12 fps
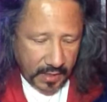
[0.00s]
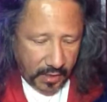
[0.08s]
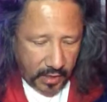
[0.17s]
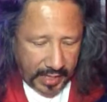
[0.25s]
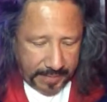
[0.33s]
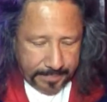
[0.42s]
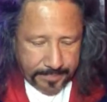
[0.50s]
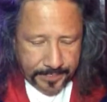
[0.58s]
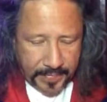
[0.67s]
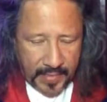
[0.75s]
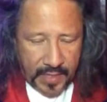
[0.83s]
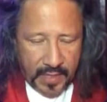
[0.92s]
Okay.
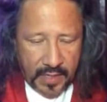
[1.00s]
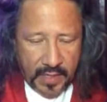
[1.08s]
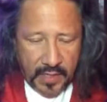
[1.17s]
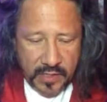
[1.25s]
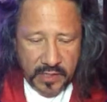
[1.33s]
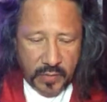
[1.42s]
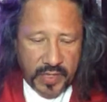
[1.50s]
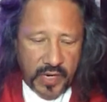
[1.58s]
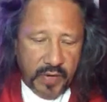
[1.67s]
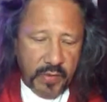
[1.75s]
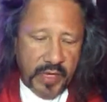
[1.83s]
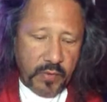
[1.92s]
So
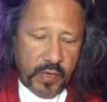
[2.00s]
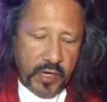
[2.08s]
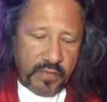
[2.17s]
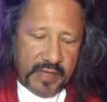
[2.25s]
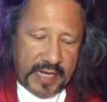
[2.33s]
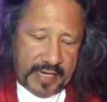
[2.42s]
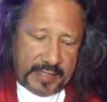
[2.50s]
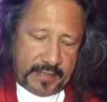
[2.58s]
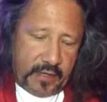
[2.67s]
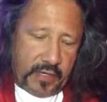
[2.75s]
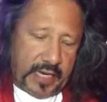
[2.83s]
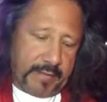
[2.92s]
we went over that.
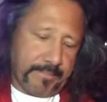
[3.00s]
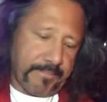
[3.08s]
Okay.